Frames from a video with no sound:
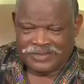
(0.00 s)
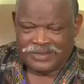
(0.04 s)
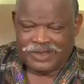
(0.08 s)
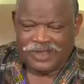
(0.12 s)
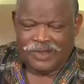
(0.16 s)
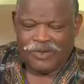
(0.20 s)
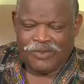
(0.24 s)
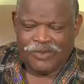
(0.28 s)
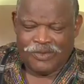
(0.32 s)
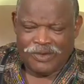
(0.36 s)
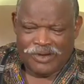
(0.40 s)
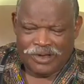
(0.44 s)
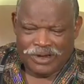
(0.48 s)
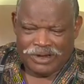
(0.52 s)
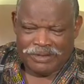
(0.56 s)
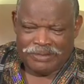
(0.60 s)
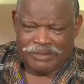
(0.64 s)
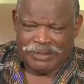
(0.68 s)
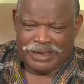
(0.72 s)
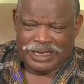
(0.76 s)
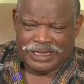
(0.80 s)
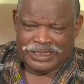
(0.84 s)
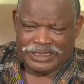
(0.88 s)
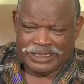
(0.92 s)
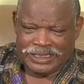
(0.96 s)
Don't worry,
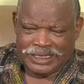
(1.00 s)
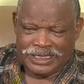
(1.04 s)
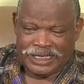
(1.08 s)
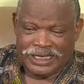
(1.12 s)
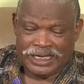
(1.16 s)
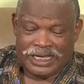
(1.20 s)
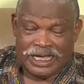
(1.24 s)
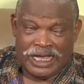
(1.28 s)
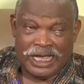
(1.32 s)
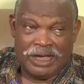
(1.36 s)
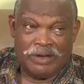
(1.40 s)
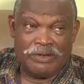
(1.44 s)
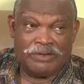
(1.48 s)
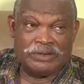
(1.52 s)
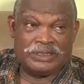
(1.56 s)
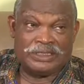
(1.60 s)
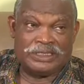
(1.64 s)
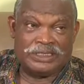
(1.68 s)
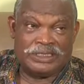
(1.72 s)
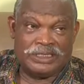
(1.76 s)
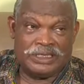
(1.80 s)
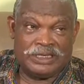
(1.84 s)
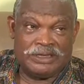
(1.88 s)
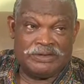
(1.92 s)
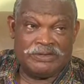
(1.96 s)
my dear. I will
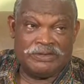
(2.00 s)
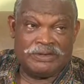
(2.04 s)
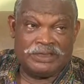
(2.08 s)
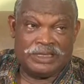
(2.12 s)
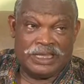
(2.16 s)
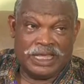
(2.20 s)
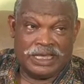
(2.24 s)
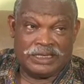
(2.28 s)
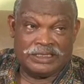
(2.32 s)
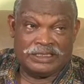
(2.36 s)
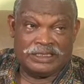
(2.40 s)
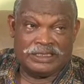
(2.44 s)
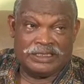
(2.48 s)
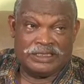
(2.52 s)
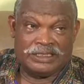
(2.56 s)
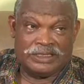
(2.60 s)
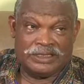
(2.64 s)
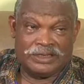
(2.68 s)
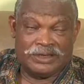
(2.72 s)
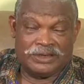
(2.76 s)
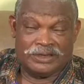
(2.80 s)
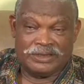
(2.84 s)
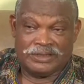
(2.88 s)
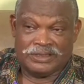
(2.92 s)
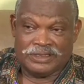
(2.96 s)
deal with that
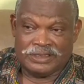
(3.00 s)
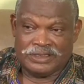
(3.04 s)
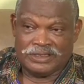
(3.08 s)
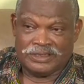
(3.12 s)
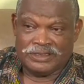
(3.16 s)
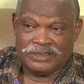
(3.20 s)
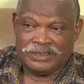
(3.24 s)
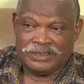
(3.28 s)
idiot.